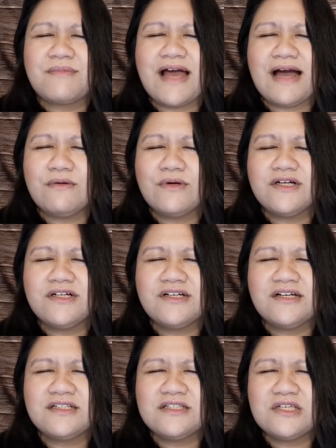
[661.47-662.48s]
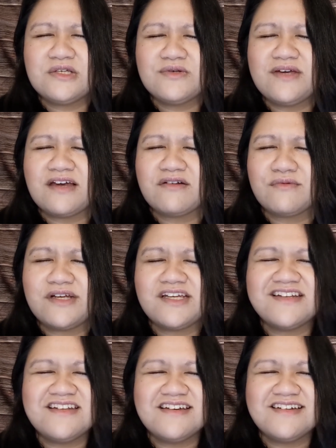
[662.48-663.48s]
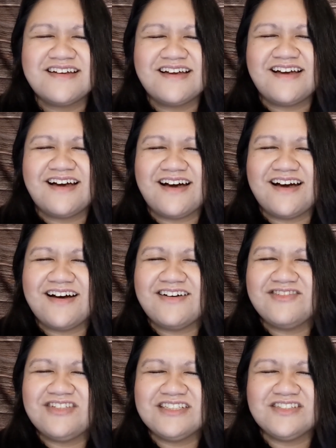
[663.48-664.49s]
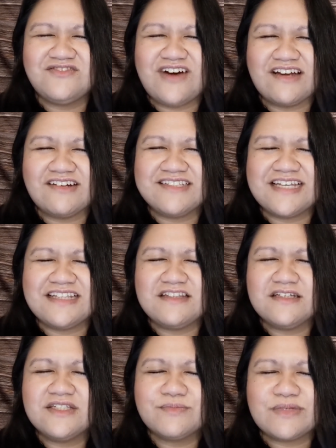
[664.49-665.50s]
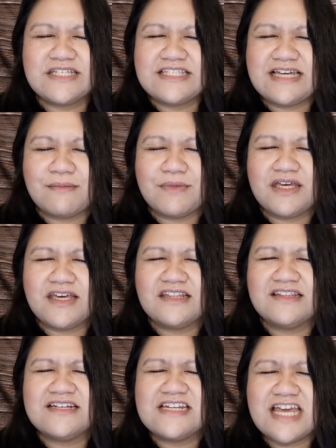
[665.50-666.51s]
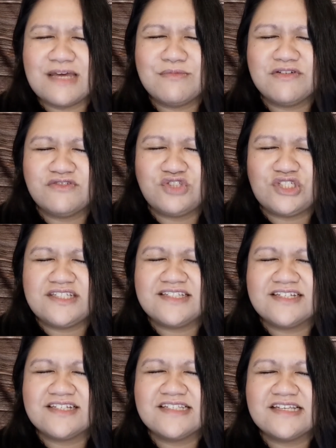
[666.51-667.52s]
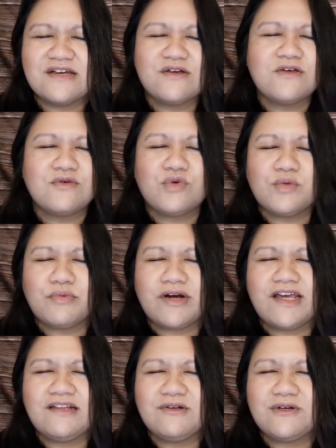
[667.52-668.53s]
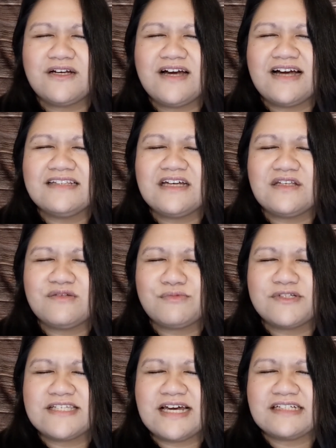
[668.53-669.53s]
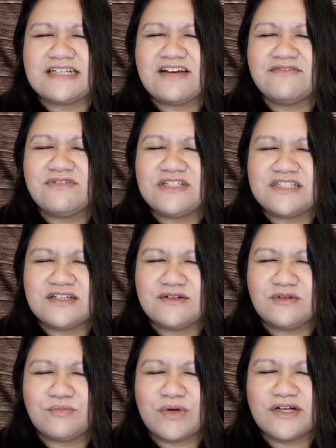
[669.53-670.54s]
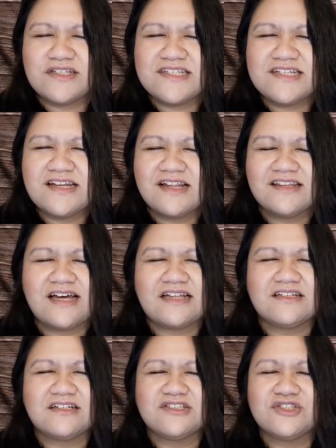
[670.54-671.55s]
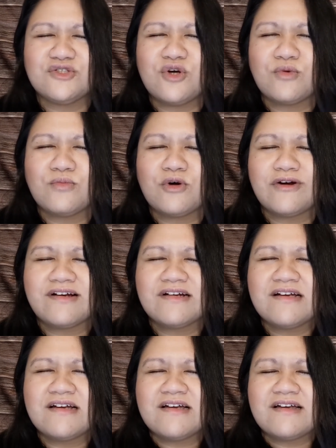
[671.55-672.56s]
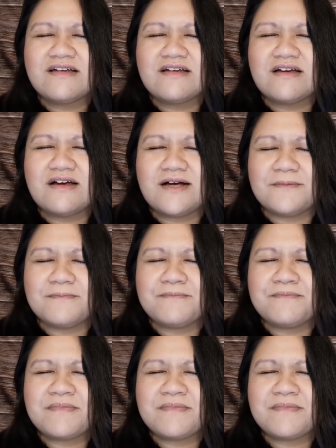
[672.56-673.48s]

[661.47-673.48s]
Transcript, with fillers: power to get rid of this virus and this pandemic in the name of Jesus. We pray, Lord God, that you protect every single person, that there's no more. Um,